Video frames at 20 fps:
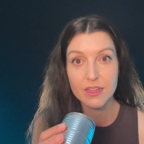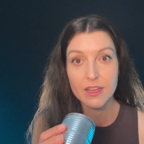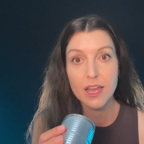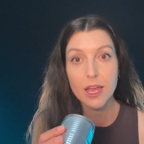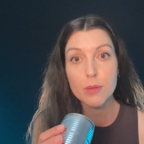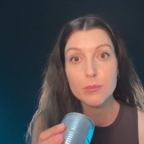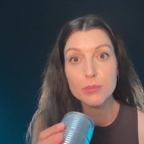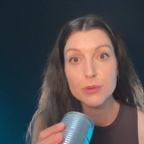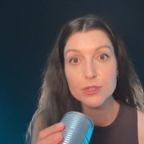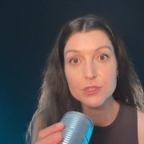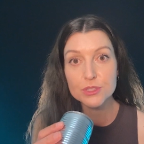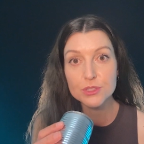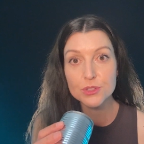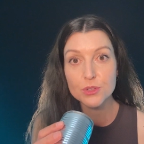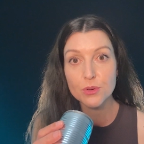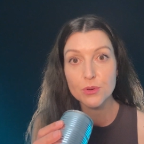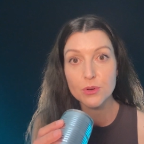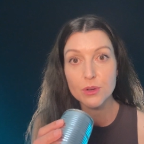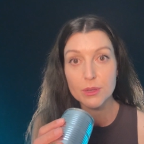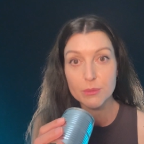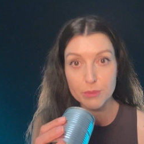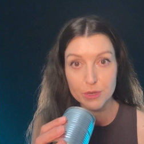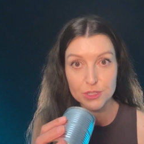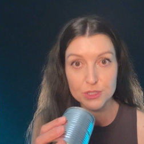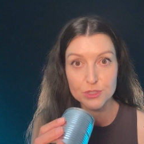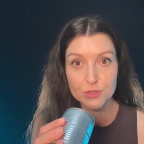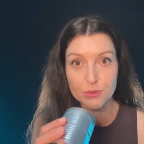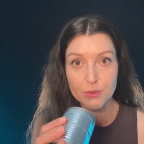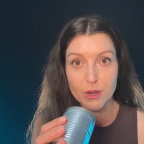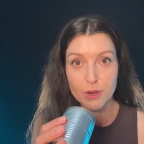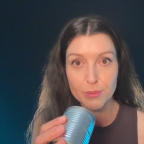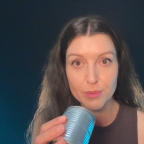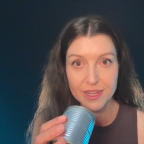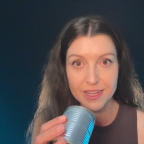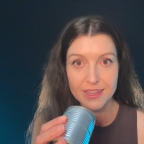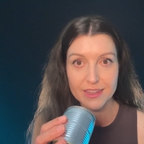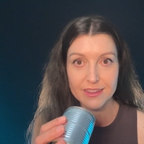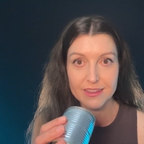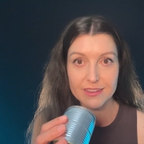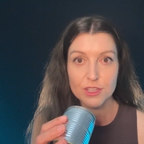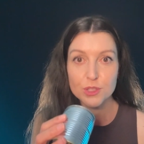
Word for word: and boost your emotional well-being.